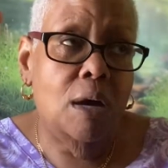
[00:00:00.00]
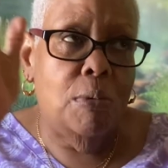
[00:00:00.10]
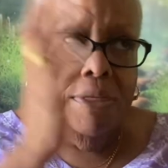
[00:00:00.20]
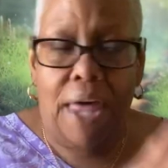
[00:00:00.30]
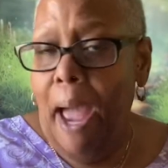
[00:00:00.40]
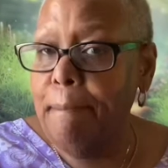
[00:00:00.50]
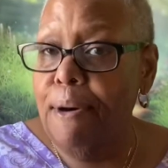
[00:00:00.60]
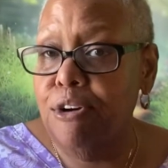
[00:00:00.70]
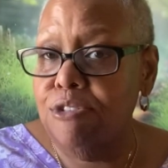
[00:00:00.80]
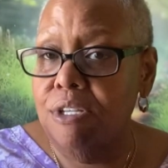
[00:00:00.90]
with that
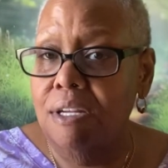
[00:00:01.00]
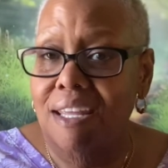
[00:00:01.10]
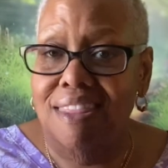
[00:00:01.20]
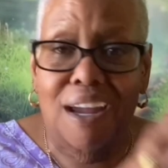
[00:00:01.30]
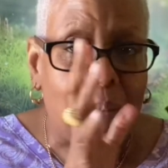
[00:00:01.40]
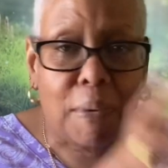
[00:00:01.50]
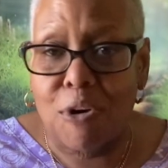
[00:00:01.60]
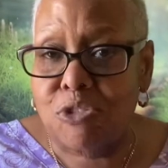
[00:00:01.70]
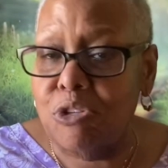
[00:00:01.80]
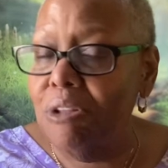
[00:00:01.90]
person and their
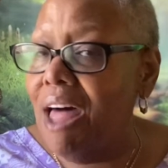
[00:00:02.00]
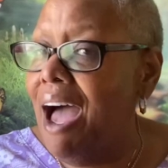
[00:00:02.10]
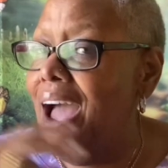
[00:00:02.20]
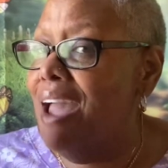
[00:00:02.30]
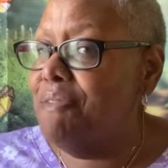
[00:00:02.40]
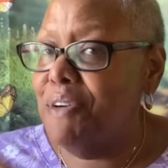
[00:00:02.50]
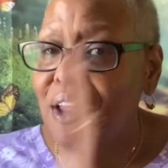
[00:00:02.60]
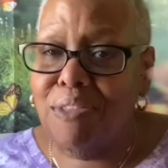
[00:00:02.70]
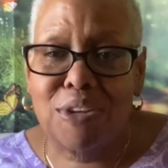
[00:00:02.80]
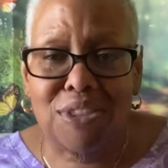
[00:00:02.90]
personal life and
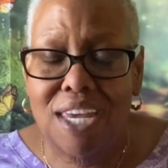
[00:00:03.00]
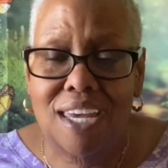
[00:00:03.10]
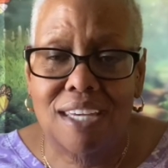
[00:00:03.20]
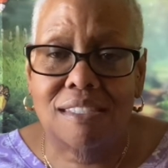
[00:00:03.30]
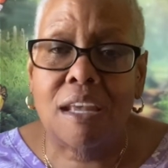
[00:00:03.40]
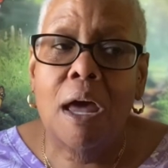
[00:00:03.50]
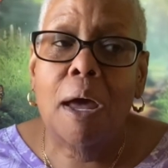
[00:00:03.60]
other things,